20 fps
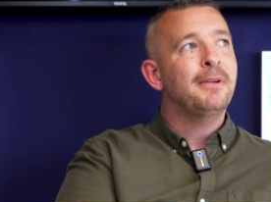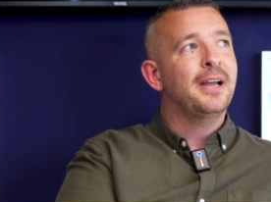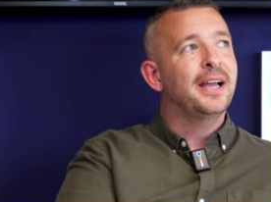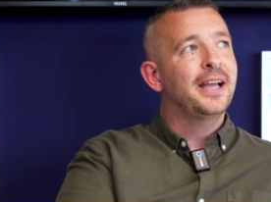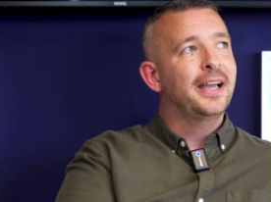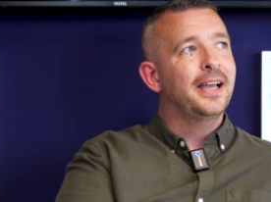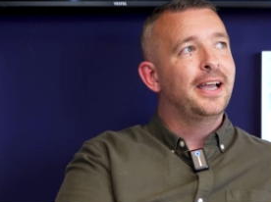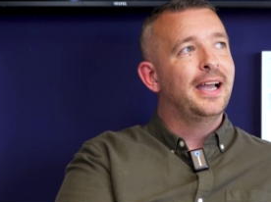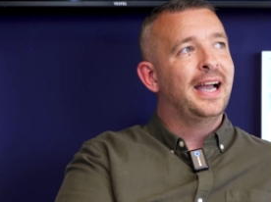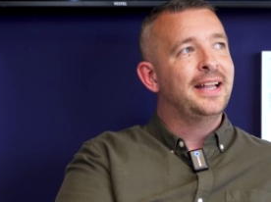
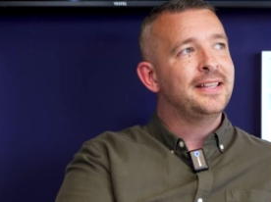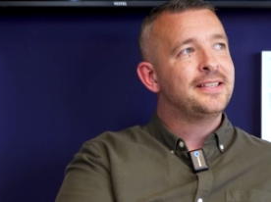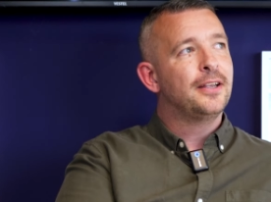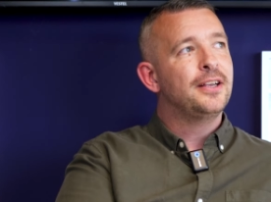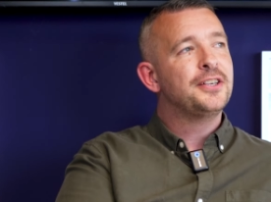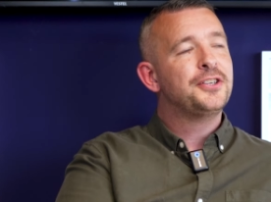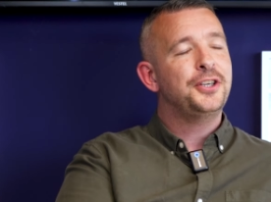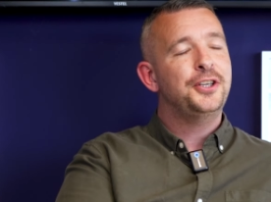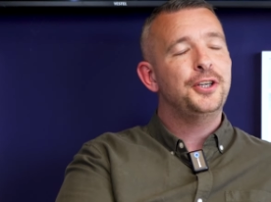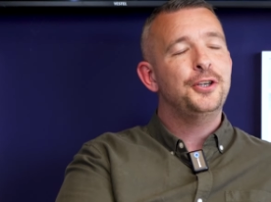Uh, and so
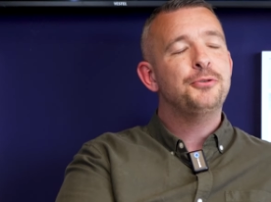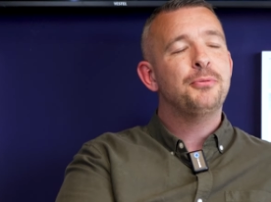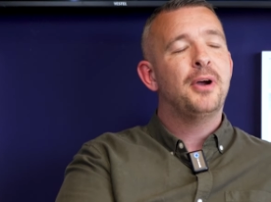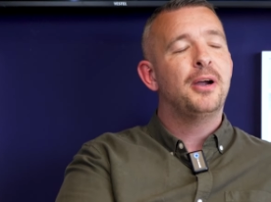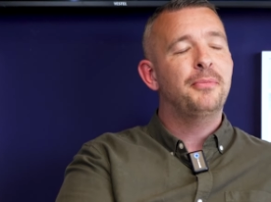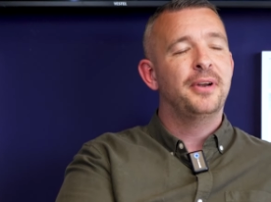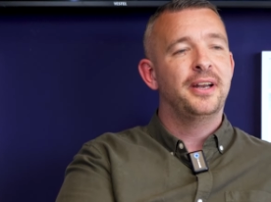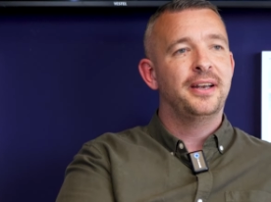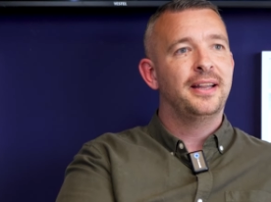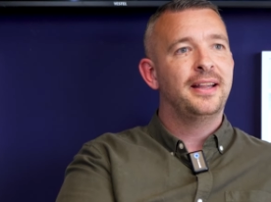that's a huge
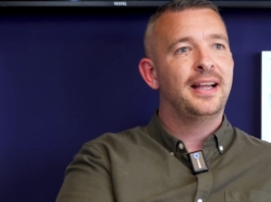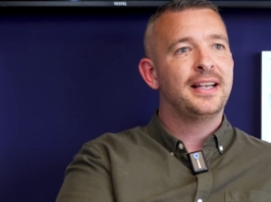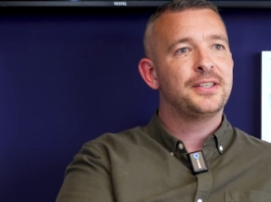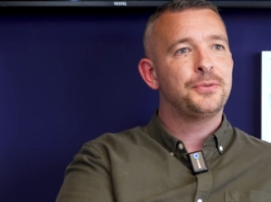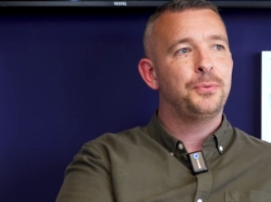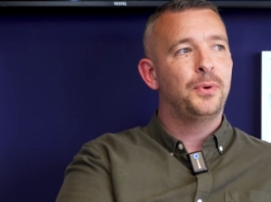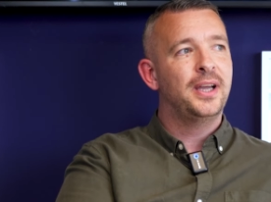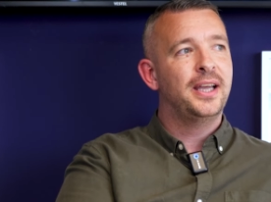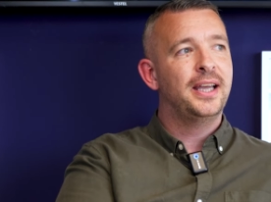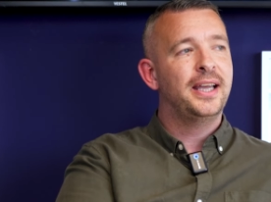moment. And
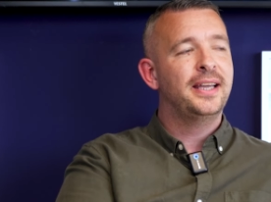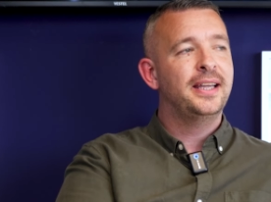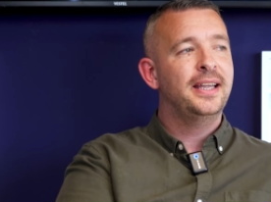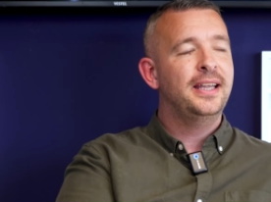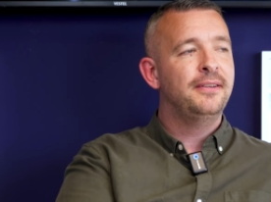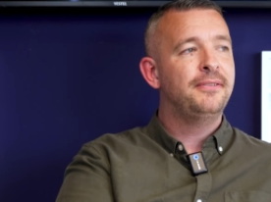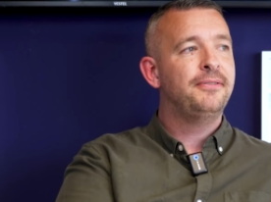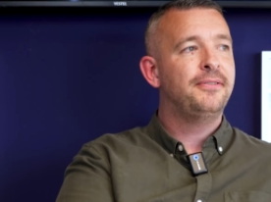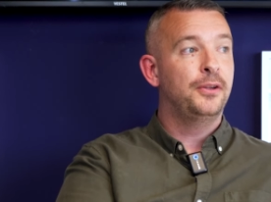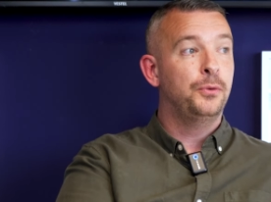that's where,
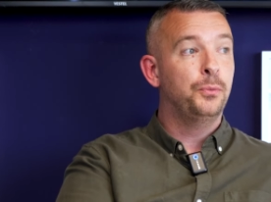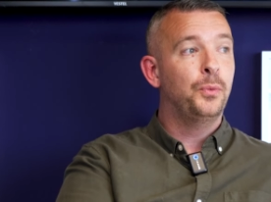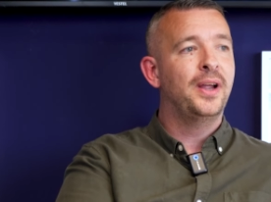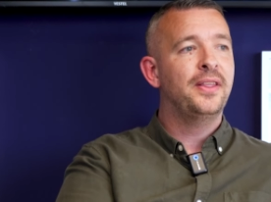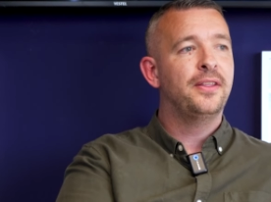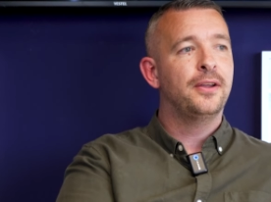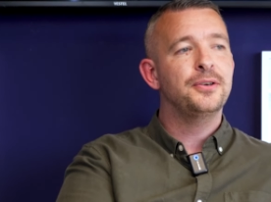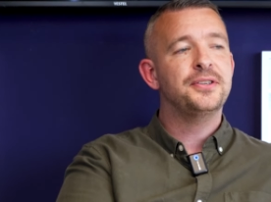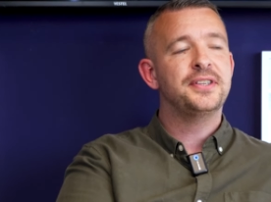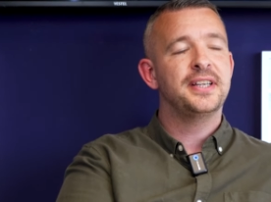if and
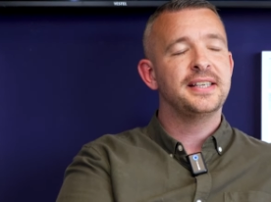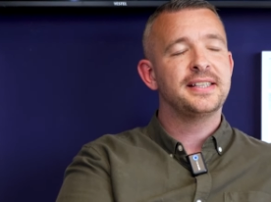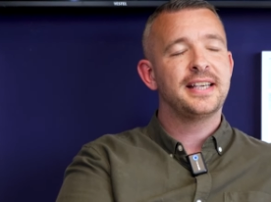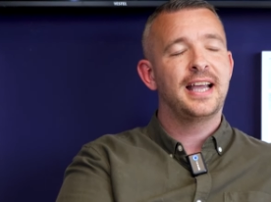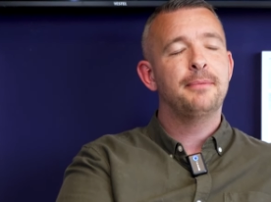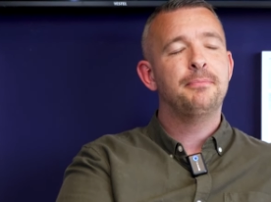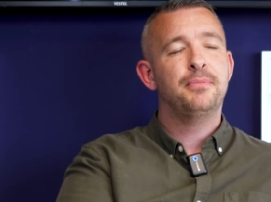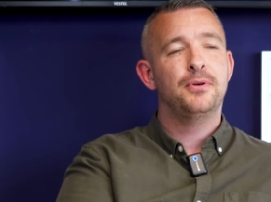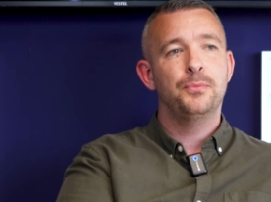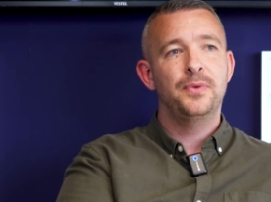when those things
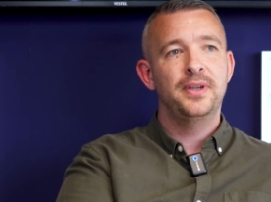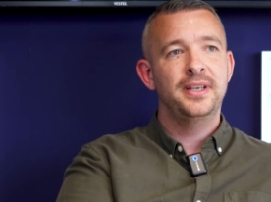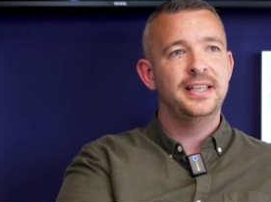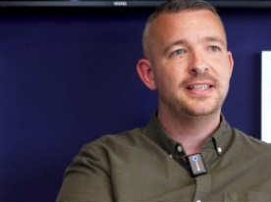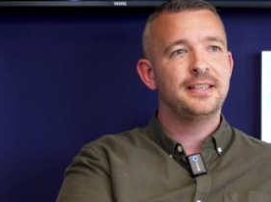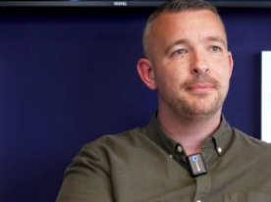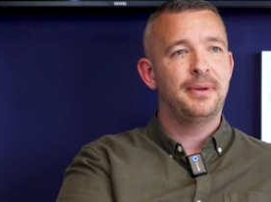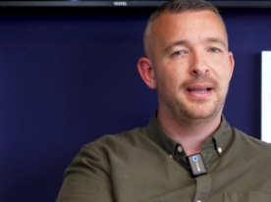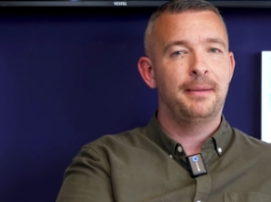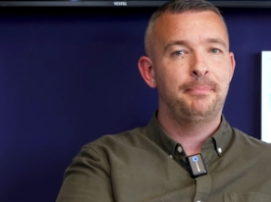happen, we
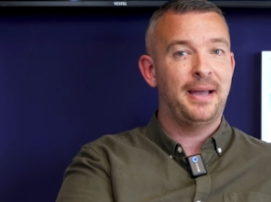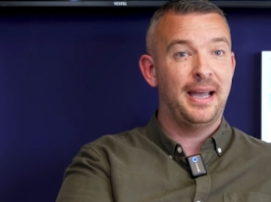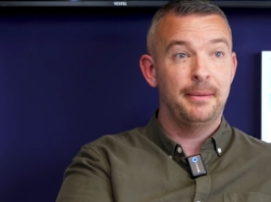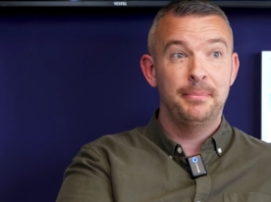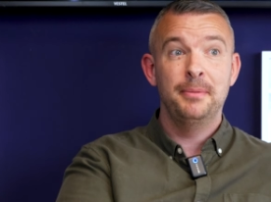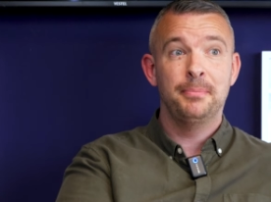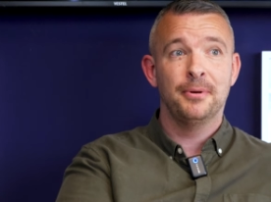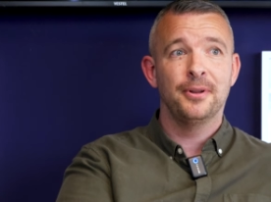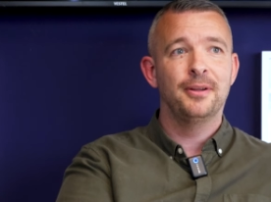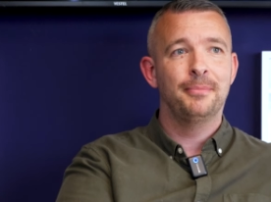need to pat, pat
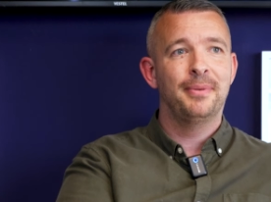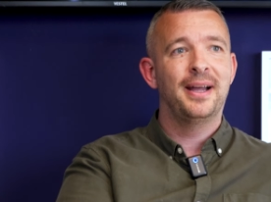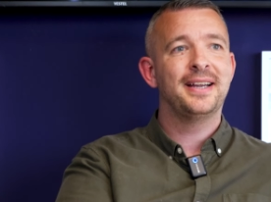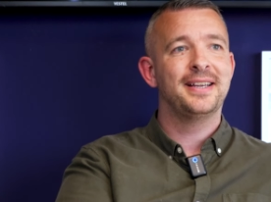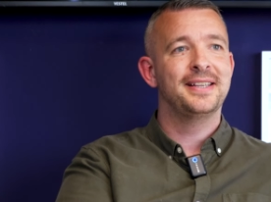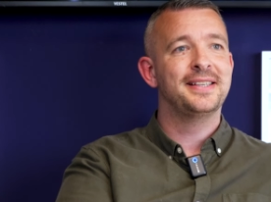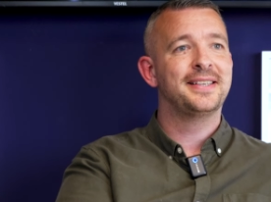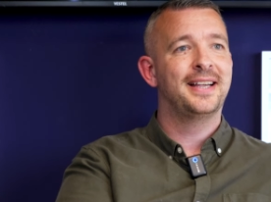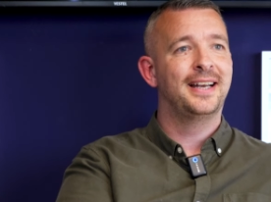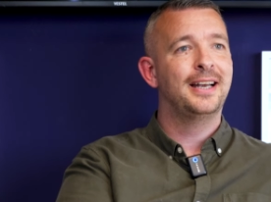people on the
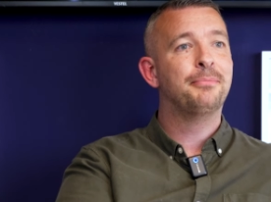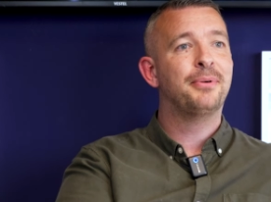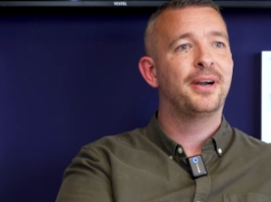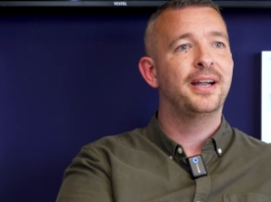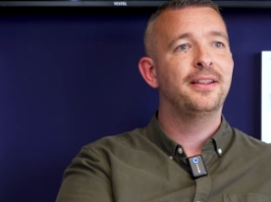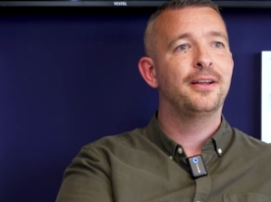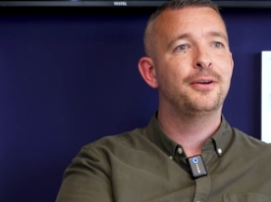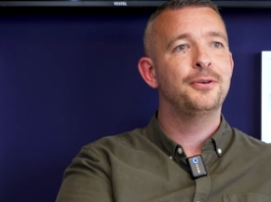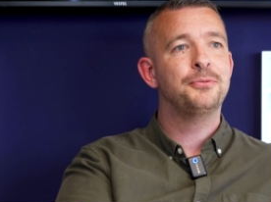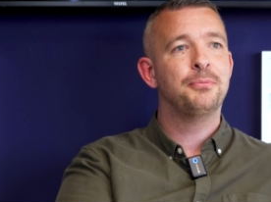back and
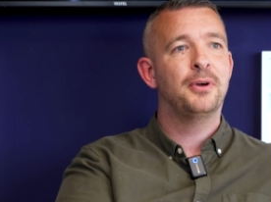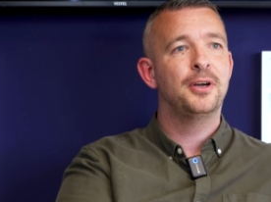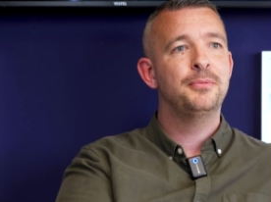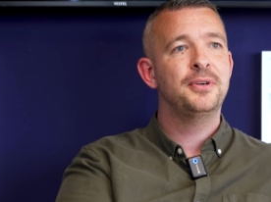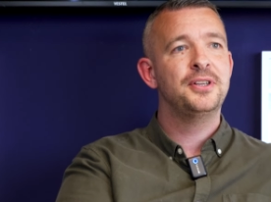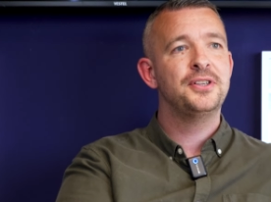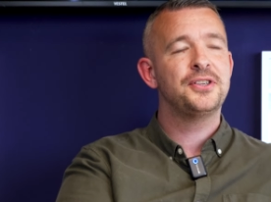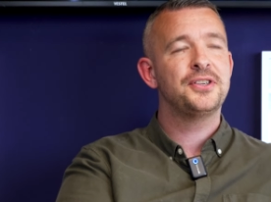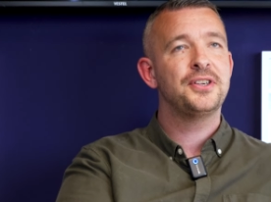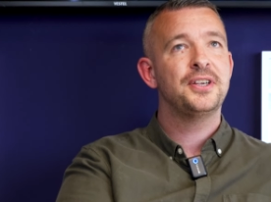celebrate those
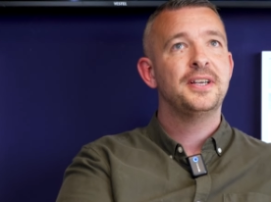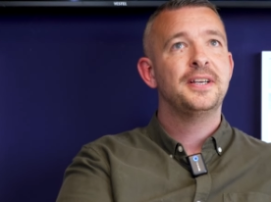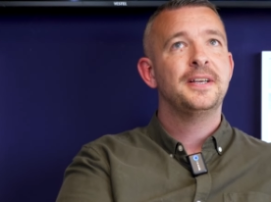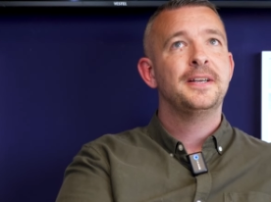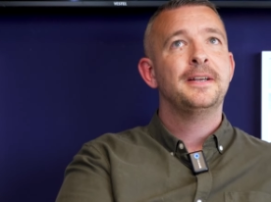moments.